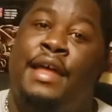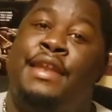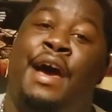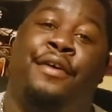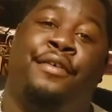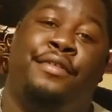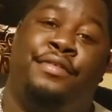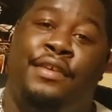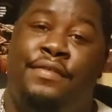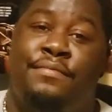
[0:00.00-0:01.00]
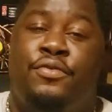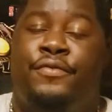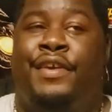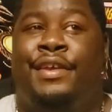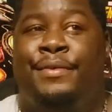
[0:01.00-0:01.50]
Now, this
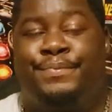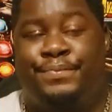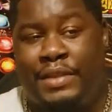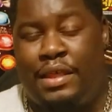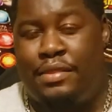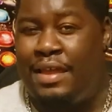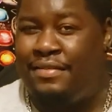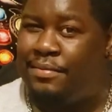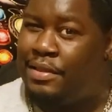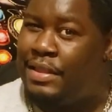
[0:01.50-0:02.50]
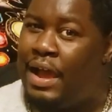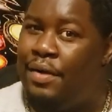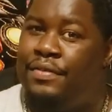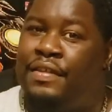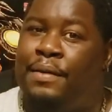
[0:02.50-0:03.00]
movie is not something that I
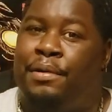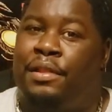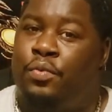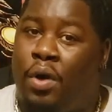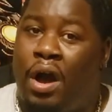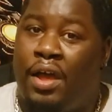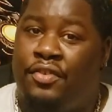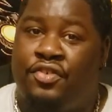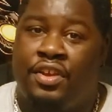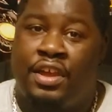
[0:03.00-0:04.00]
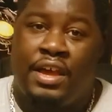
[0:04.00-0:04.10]
would typically watch.